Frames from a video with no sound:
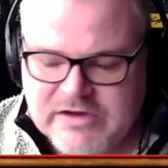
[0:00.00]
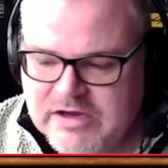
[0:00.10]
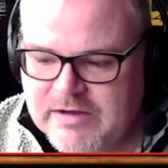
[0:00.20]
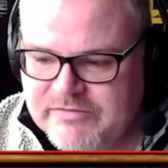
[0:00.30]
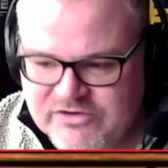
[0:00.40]

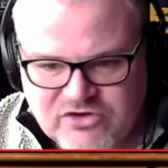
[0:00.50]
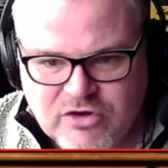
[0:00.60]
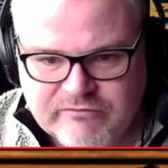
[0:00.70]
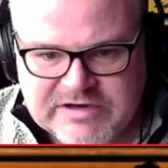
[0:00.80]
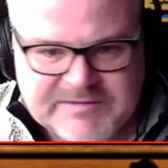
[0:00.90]
Um, they're
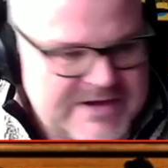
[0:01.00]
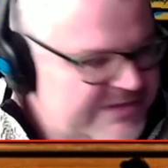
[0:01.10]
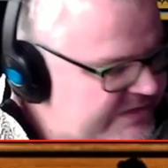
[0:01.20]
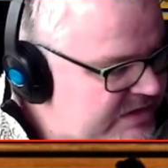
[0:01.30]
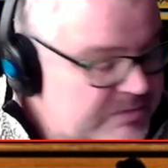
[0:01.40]
not really
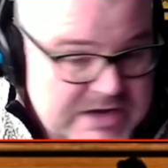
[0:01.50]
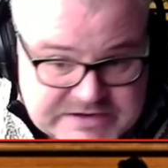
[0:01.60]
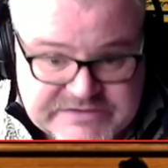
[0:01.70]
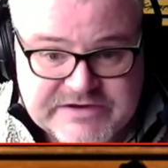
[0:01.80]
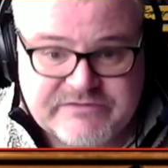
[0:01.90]
my thing, but
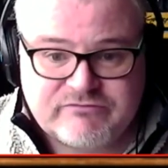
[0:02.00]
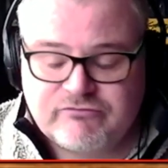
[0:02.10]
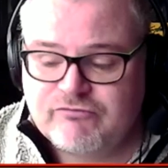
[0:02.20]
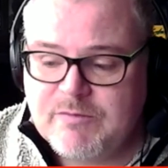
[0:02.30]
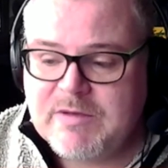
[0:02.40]
I did
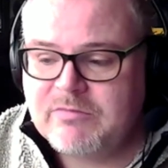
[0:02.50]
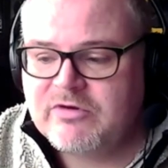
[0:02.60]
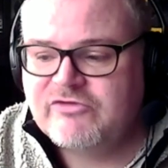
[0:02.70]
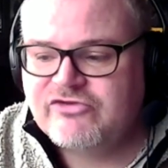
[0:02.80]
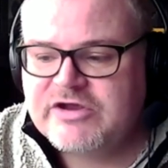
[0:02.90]

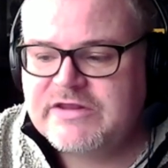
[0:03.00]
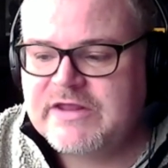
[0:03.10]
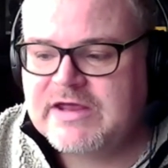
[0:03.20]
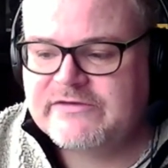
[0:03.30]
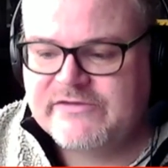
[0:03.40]
remember enjoying
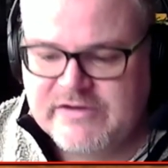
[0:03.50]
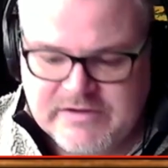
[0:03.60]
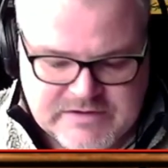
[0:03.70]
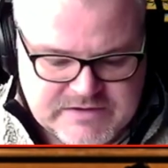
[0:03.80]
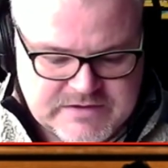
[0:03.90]
that,
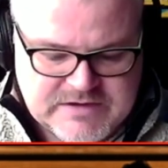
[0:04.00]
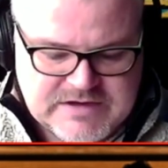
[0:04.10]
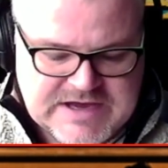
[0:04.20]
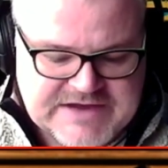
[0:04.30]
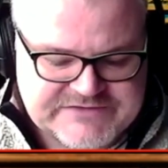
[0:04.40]

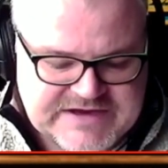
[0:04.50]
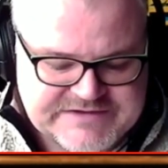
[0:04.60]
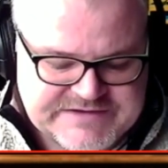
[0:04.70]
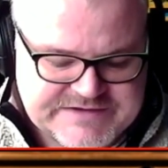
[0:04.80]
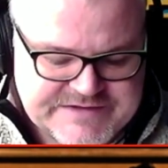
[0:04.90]
as
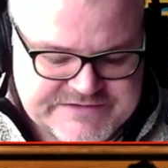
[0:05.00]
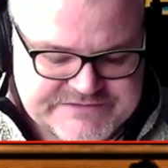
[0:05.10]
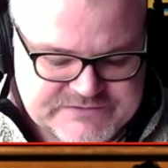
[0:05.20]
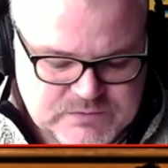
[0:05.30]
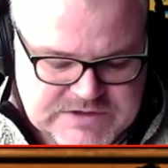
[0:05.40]
I did
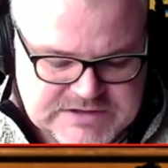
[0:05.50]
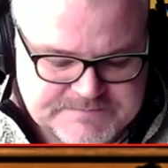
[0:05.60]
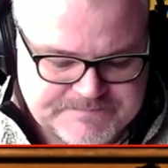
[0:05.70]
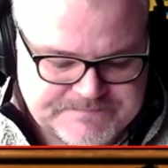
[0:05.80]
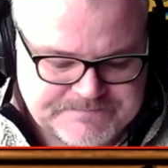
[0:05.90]
this as well.